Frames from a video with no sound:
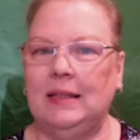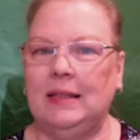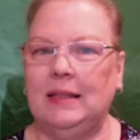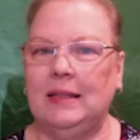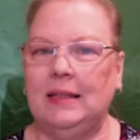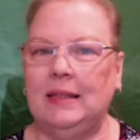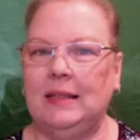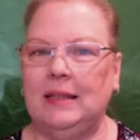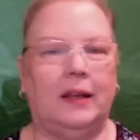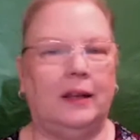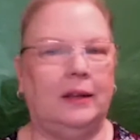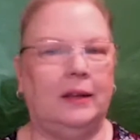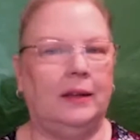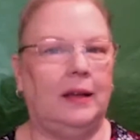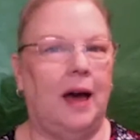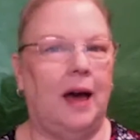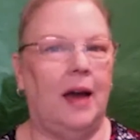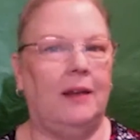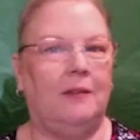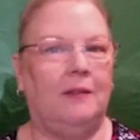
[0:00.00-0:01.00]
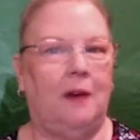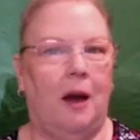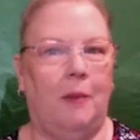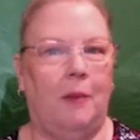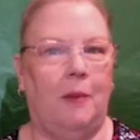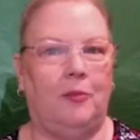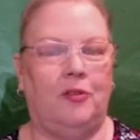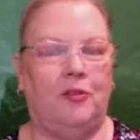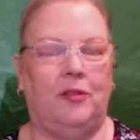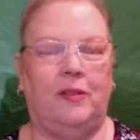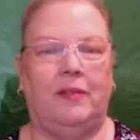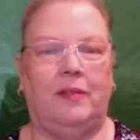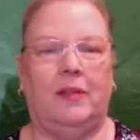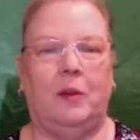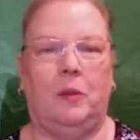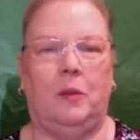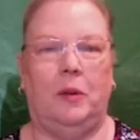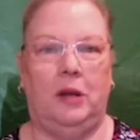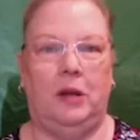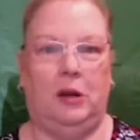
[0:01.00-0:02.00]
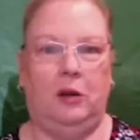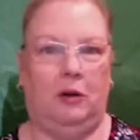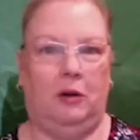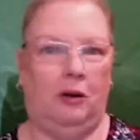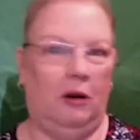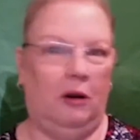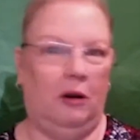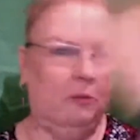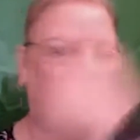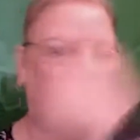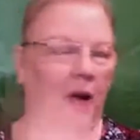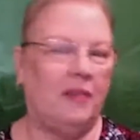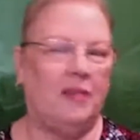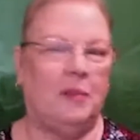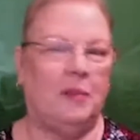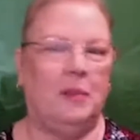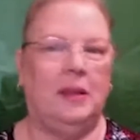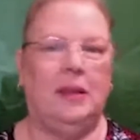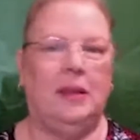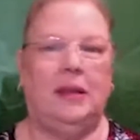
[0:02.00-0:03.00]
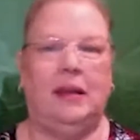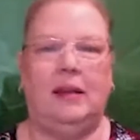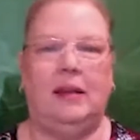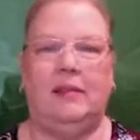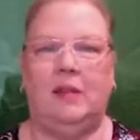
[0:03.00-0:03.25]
There's a lot of options that, are possibilities